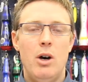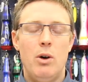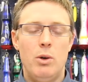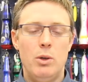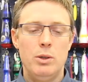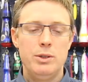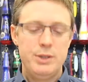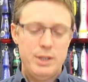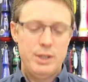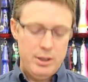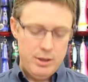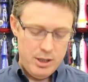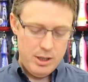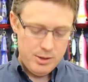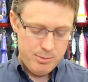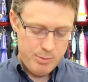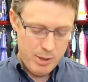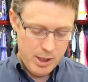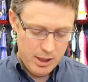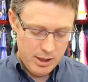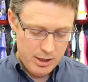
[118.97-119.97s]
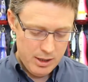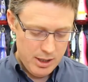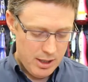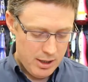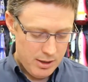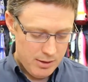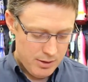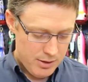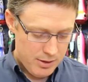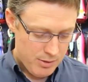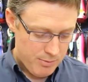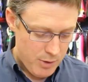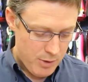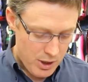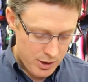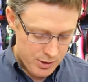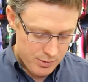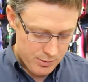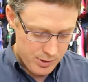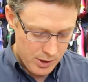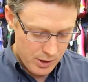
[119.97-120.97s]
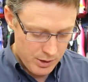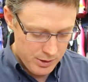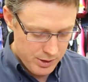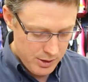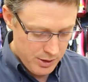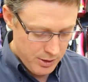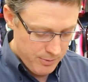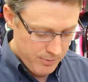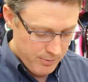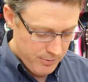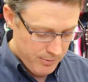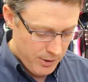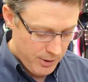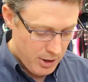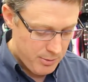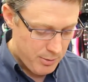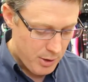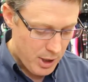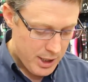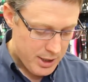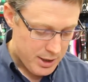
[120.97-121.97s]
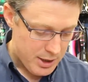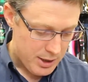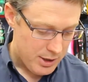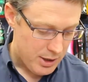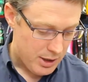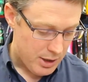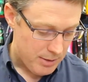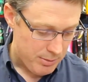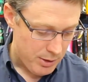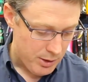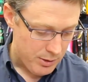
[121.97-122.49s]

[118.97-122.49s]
Also, there's been some nice results on vibration type